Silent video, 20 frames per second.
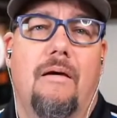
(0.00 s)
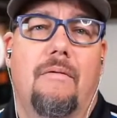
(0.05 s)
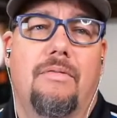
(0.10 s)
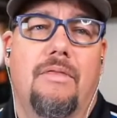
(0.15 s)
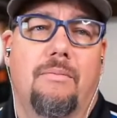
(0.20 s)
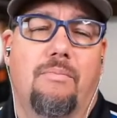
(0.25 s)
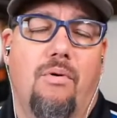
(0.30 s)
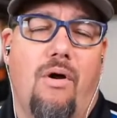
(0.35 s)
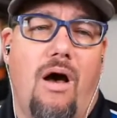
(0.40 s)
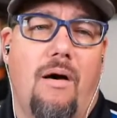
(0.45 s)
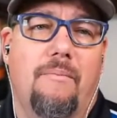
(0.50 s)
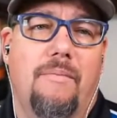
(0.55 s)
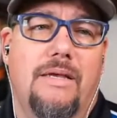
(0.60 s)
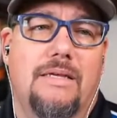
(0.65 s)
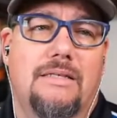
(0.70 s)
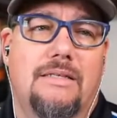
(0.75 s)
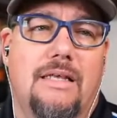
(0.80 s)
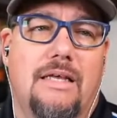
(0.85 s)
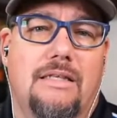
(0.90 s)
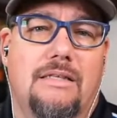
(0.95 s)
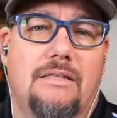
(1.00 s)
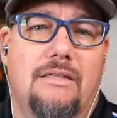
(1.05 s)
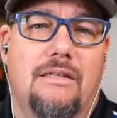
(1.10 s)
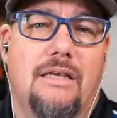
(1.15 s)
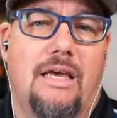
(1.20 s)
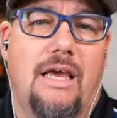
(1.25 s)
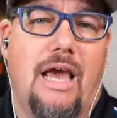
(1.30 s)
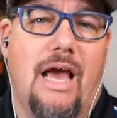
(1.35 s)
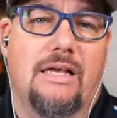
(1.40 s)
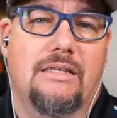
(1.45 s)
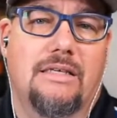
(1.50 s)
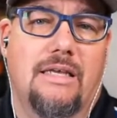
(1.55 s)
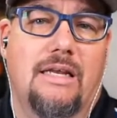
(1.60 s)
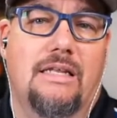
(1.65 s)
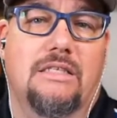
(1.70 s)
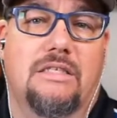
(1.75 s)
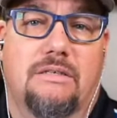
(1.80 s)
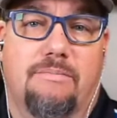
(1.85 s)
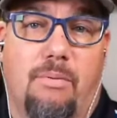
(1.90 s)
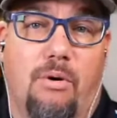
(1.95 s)
The problem is he has it
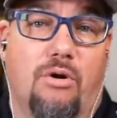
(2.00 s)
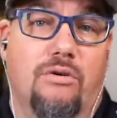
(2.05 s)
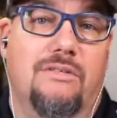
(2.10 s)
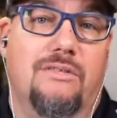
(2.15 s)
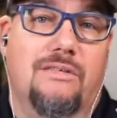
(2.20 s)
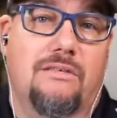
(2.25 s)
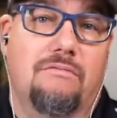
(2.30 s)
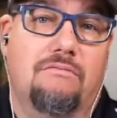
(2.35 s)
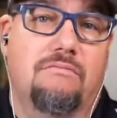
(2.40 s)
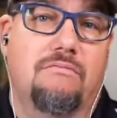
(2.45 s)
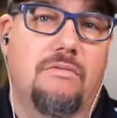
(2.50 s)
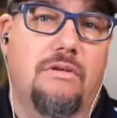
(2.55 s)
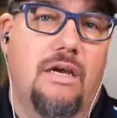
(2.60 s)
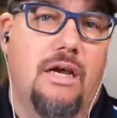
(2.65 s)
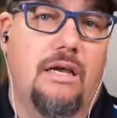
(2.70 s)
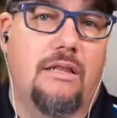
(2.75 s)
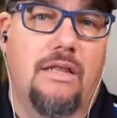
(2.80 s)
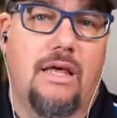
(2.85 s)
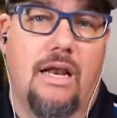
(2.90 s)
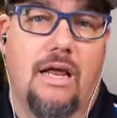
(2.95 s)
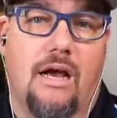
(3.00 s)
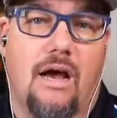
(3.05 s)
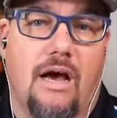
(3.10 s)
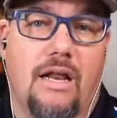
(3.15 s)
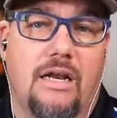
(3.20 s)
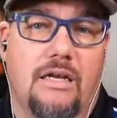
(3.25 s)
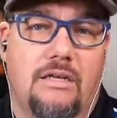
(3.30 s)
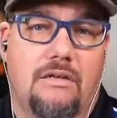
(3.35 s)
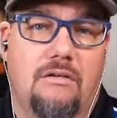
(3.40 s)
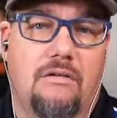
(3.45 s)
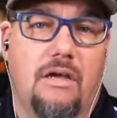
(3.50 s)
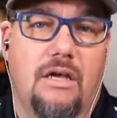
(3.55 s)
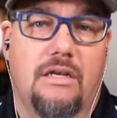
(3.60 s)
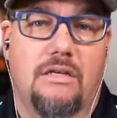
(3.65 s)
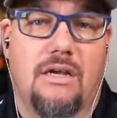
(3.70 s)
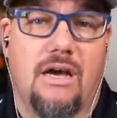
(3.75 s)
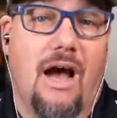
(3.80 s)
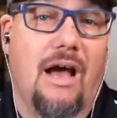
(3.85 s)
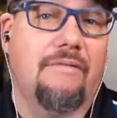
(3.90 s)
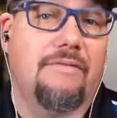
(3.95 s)
in spurts, and then
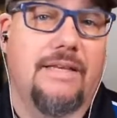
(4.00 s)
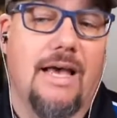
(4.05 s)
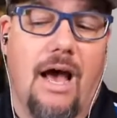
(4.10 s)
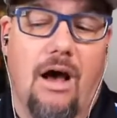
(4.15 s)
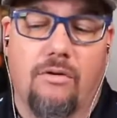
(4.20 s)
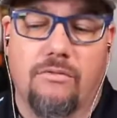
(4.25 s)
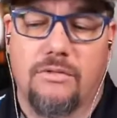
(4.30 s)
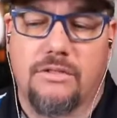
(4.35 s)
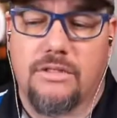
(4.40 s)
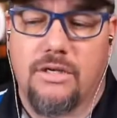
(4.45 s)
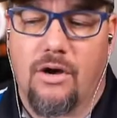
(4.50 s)
it dives out.